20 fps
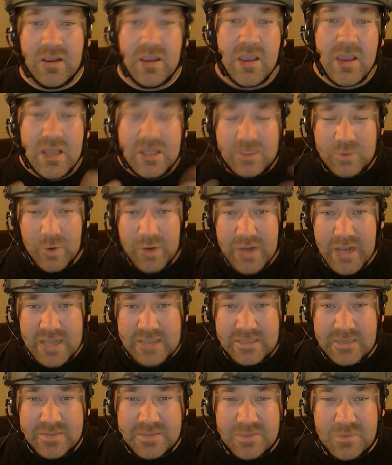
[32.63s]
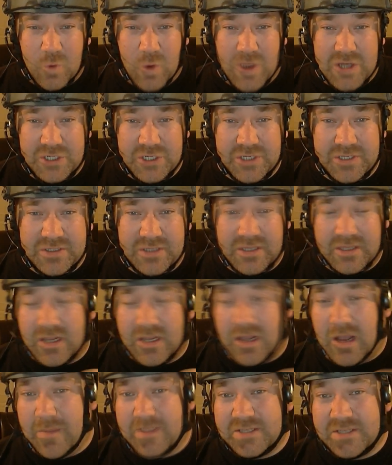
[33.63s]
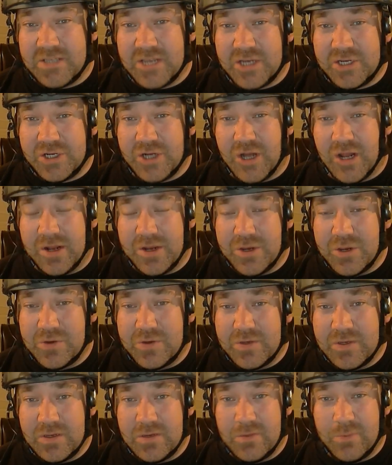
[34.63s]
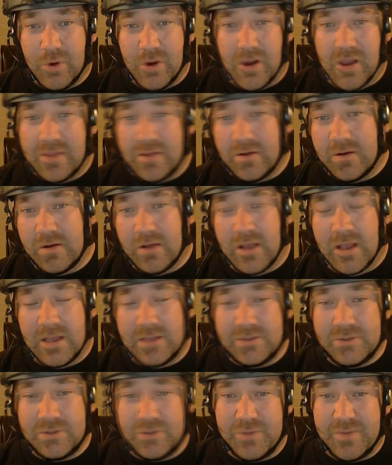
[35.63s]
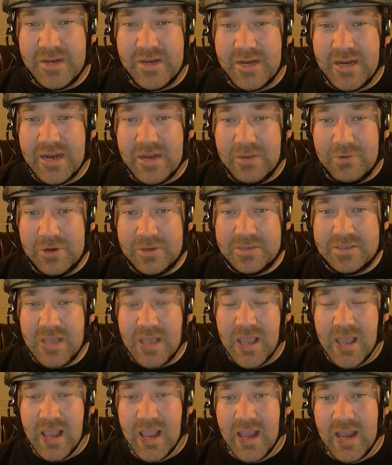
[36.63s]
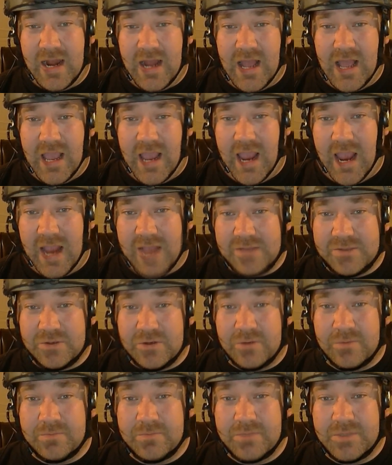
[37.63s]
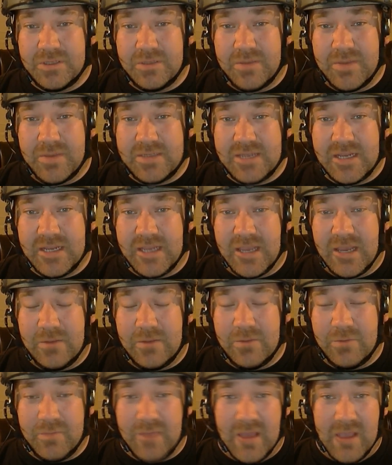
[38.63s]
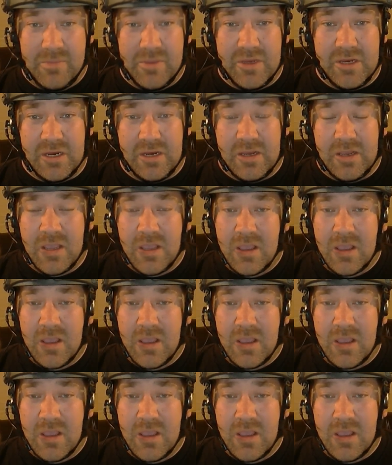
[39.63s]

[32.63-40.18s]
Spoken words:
It's where you guys give me some questions in the comment section on YouTube or other social media networks, and I answer them to the best I can with my opinion.